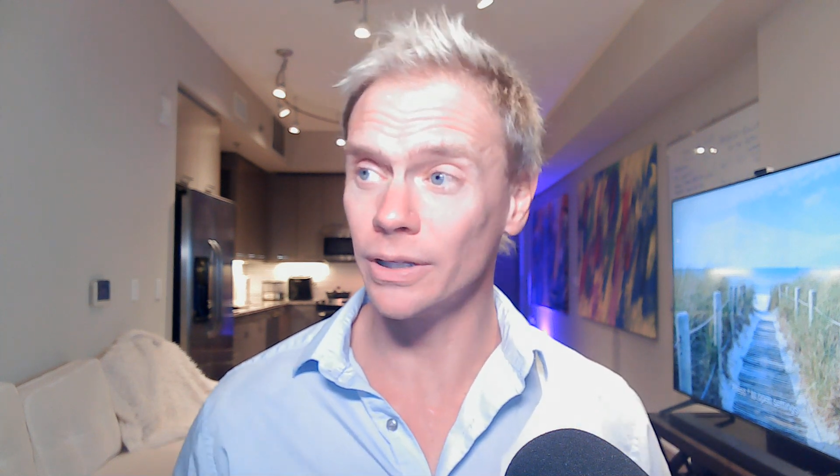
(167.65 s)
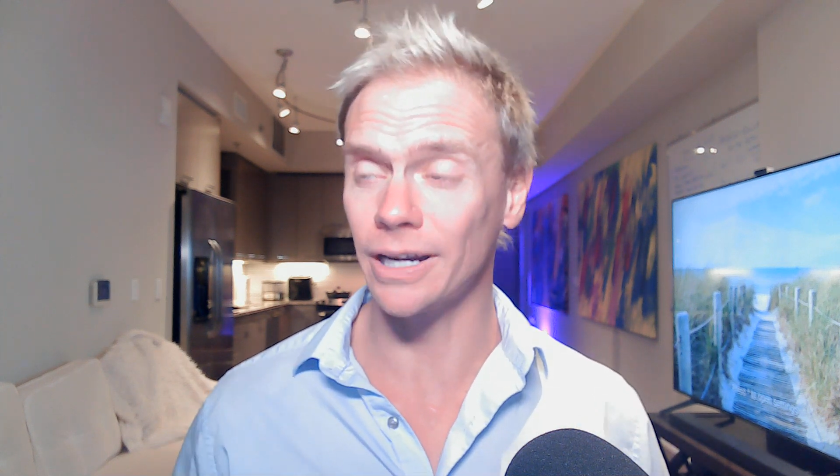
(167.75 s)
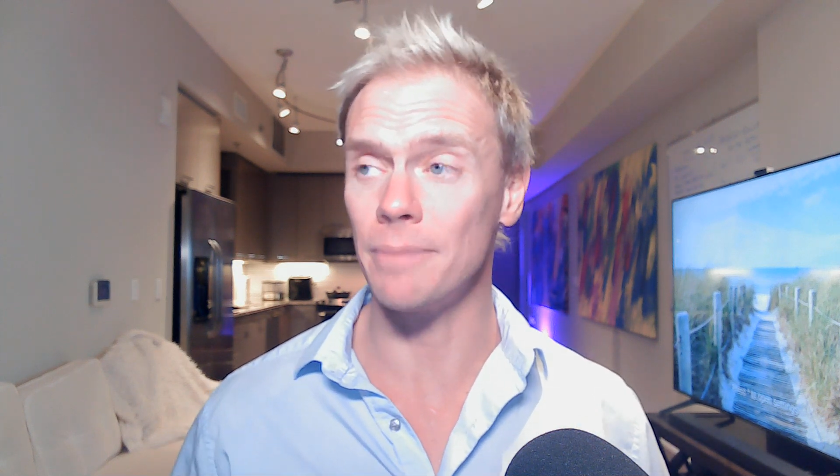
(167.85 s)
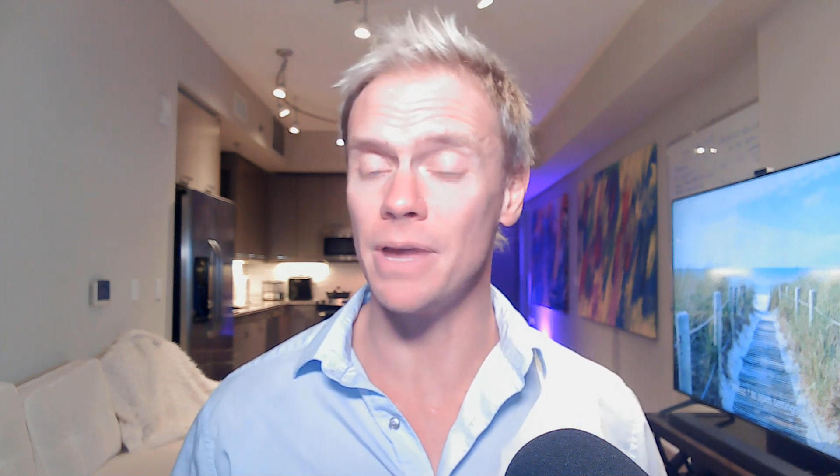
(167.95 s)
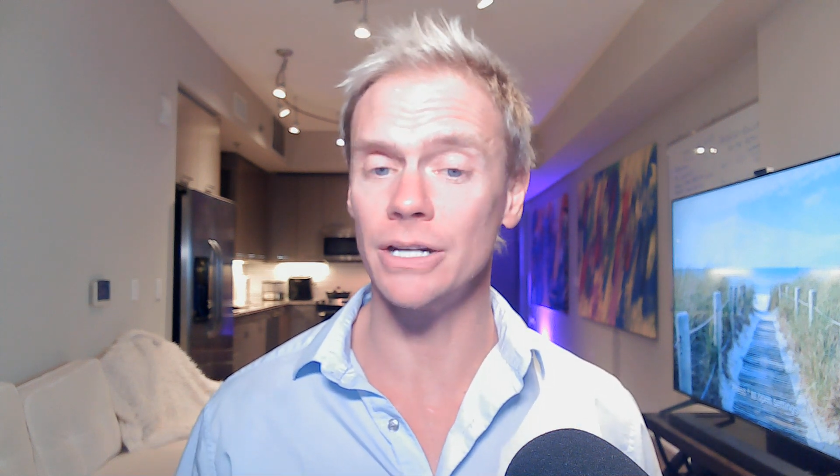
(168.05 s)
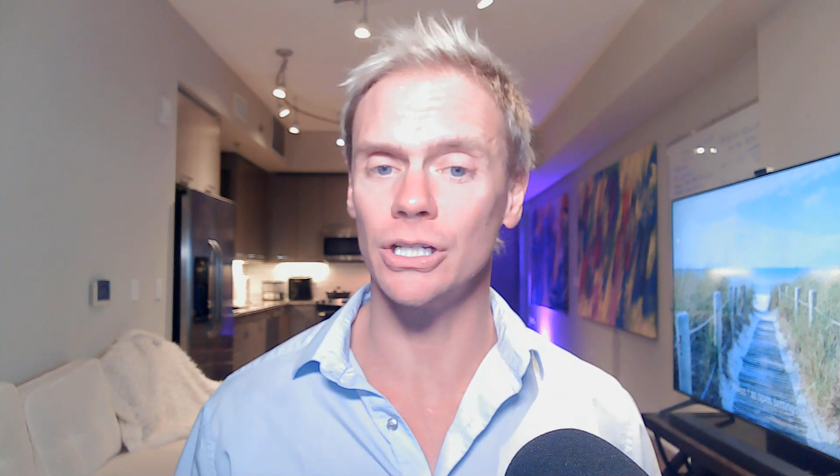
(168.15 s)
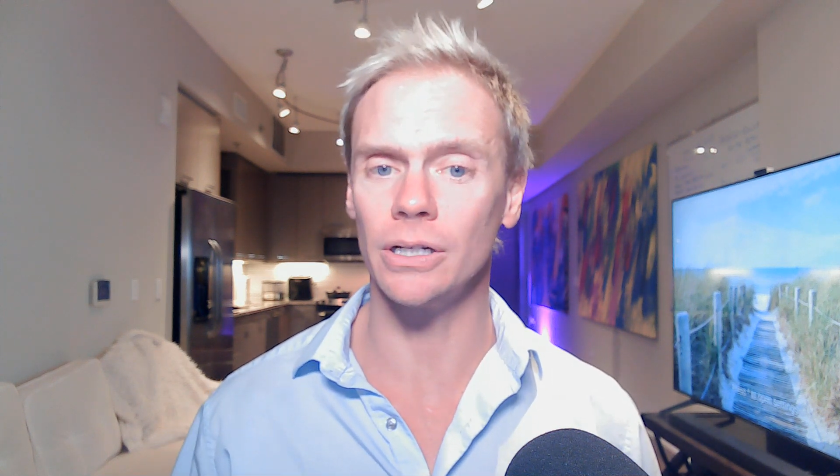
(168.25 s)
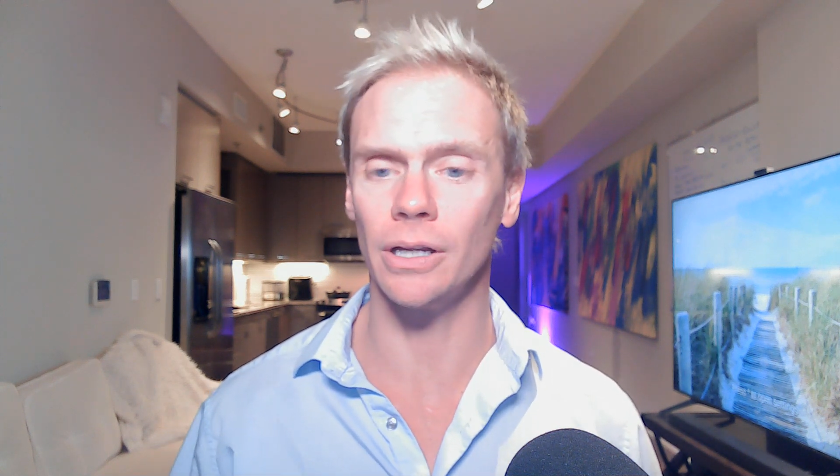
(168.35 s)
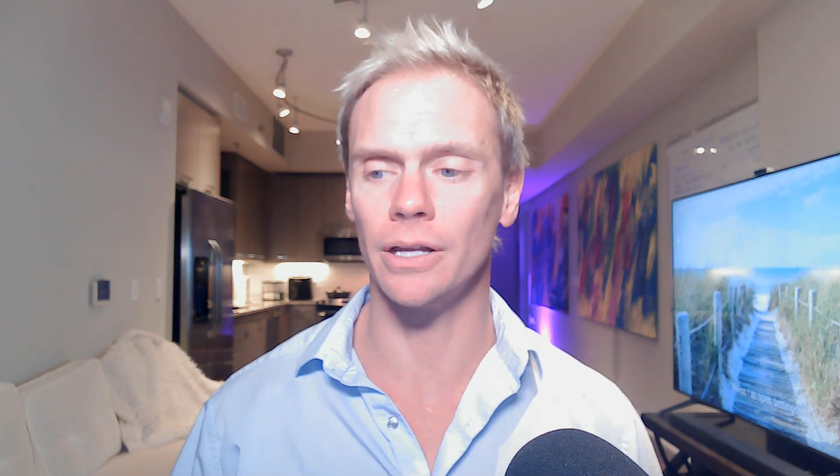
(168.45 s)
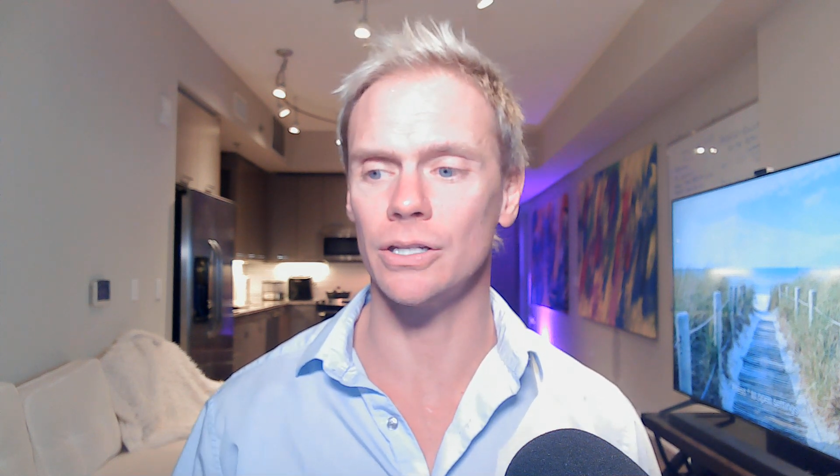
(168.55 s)
like I
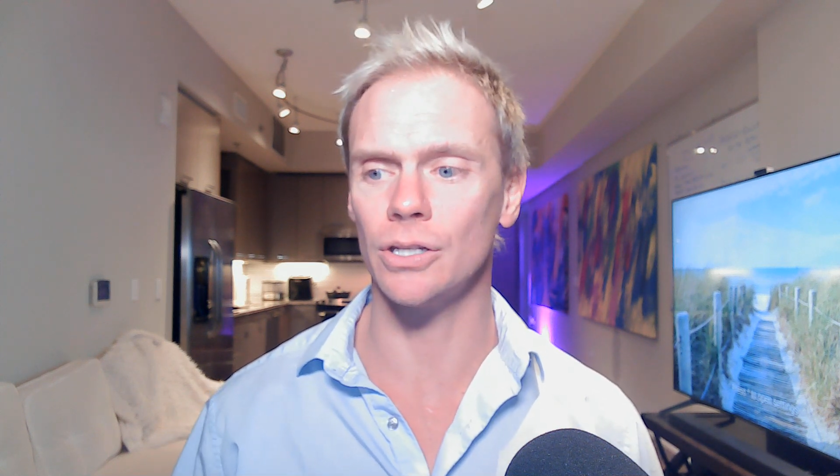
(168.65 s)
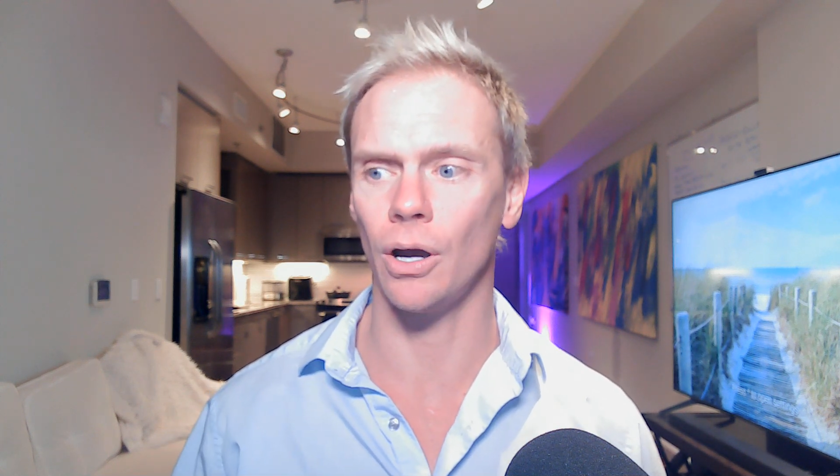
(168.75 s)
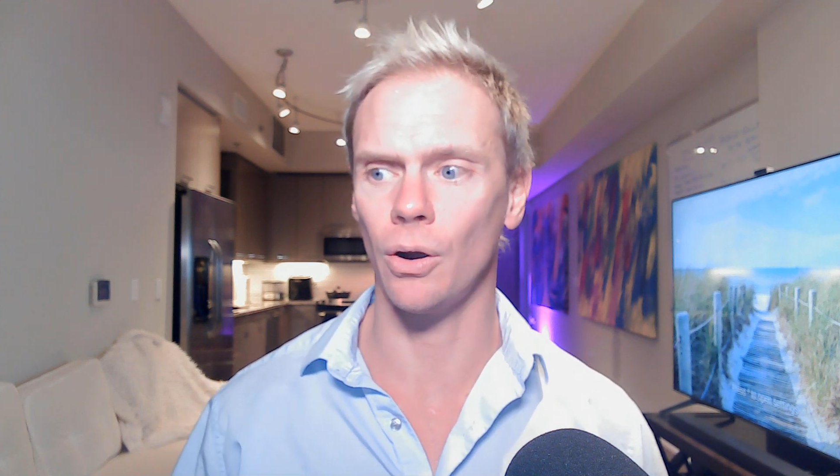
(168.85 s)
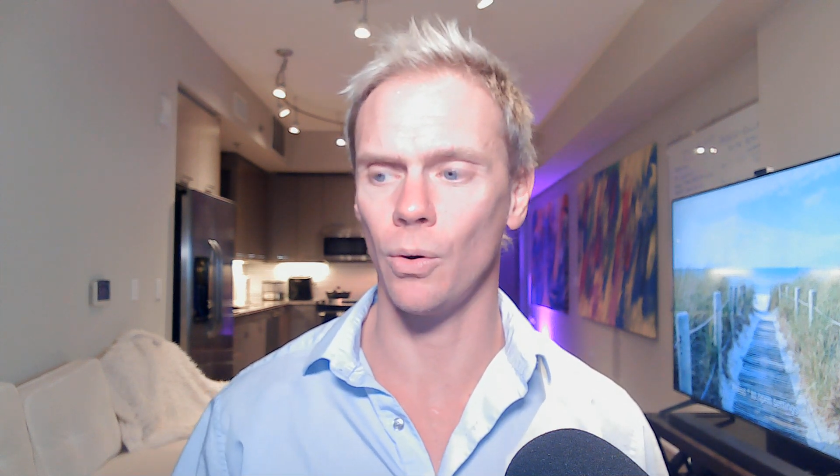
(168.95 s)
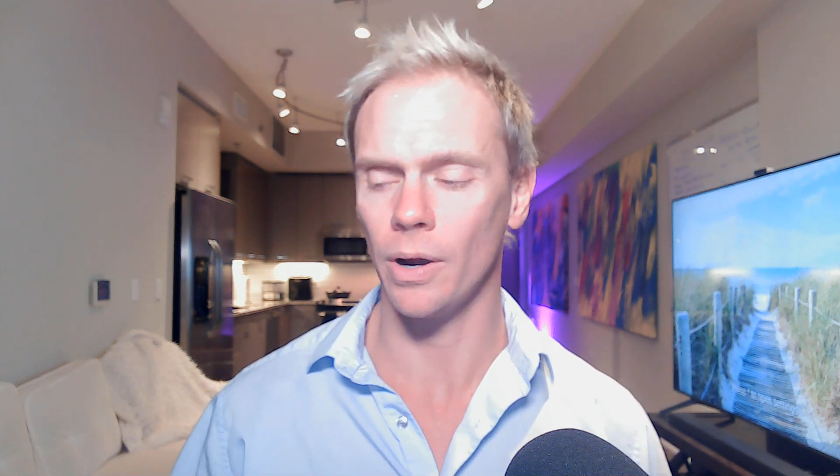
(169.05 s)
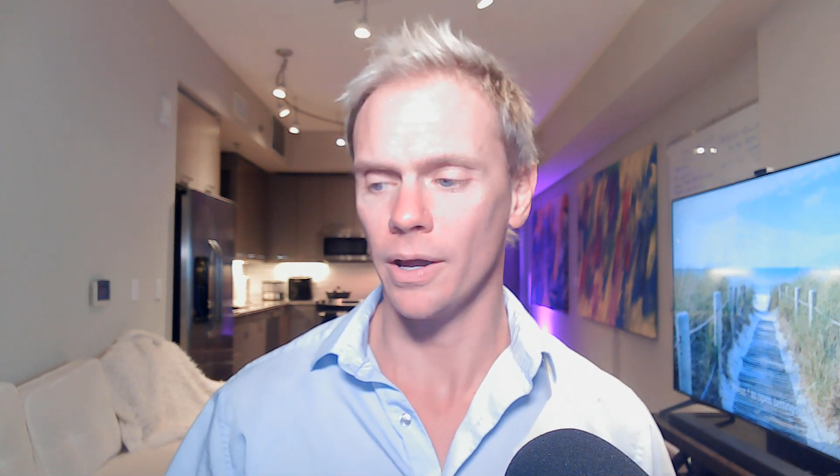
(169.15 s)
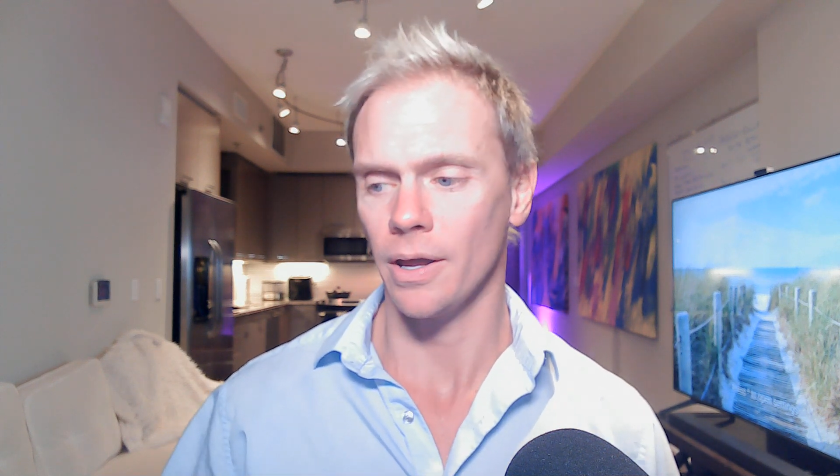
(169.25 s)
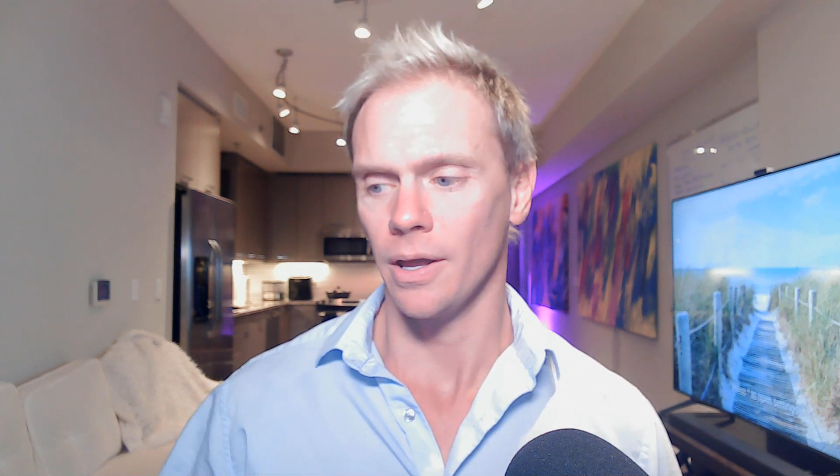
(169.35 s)
mentioned. And so,